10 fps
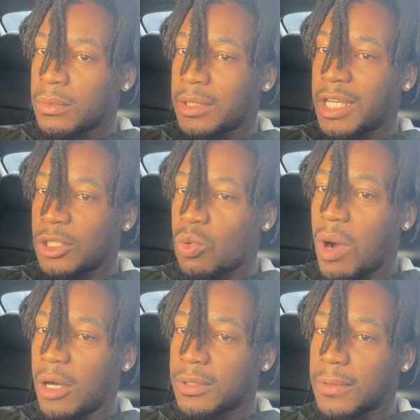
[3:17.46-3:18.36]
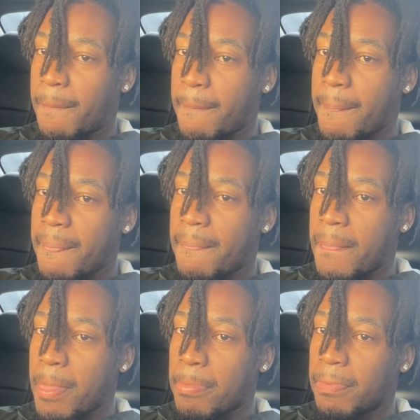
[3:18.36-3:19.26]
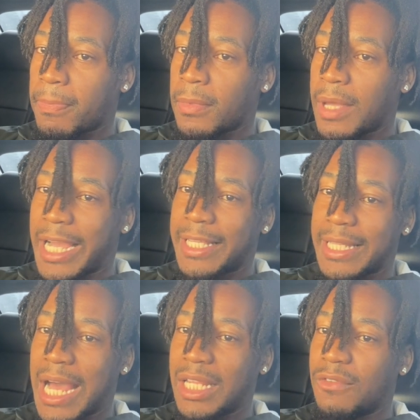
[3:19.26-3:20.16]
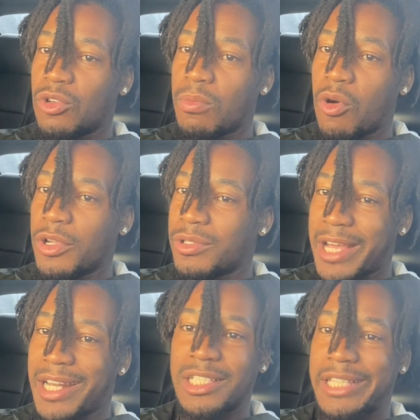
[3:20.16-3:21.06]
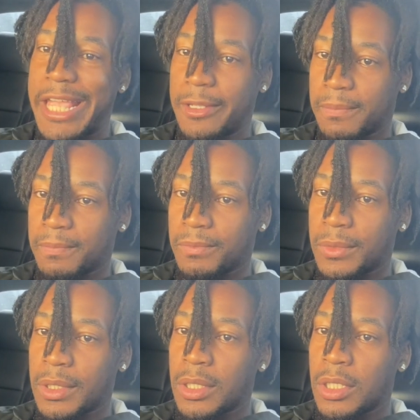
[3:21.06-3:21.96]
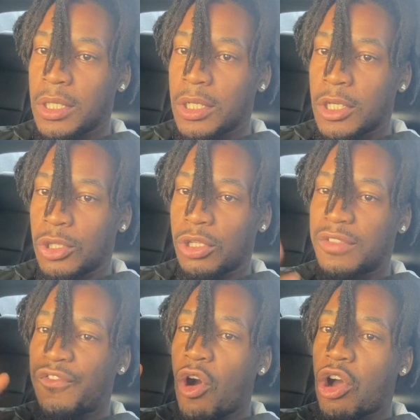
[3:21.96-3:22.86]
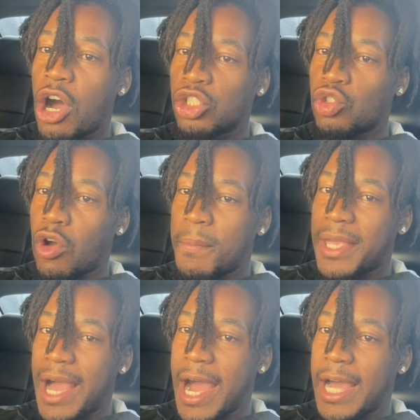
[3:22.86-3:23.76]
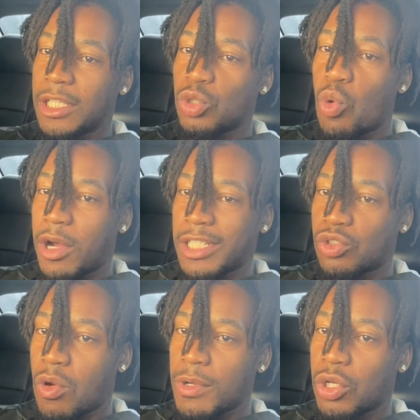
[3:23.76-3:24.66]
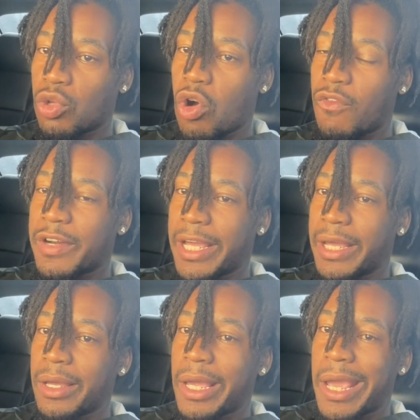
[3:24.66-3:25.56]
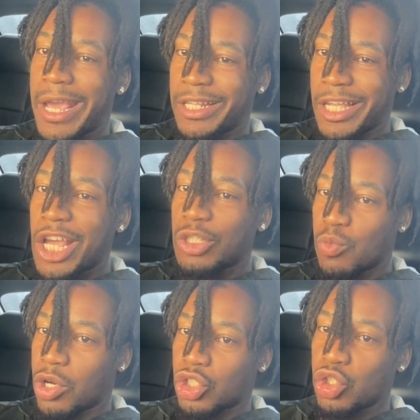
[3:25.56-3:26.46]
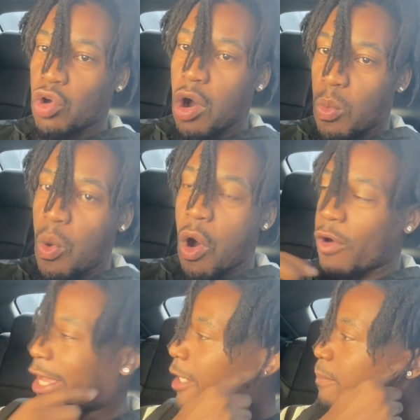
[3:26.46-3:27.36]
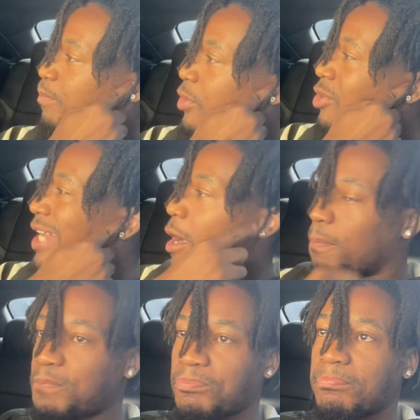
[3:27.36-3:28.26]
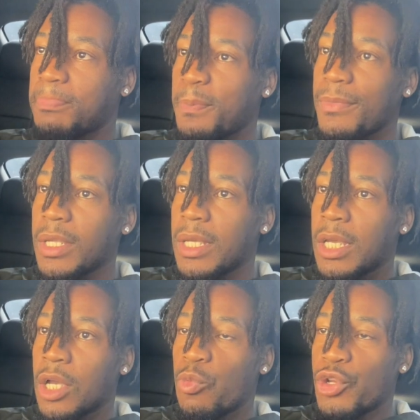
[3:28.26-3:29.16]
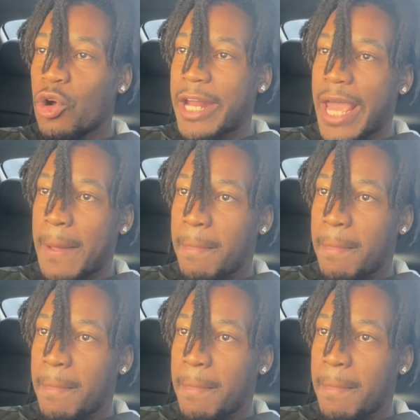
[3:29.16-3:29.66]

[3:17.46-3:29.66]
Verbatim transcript: Guess who else? I cannot leave your boy United States. Those four countries are behind the war that's going on over there in Israel, so-called war, okay? So now, we know that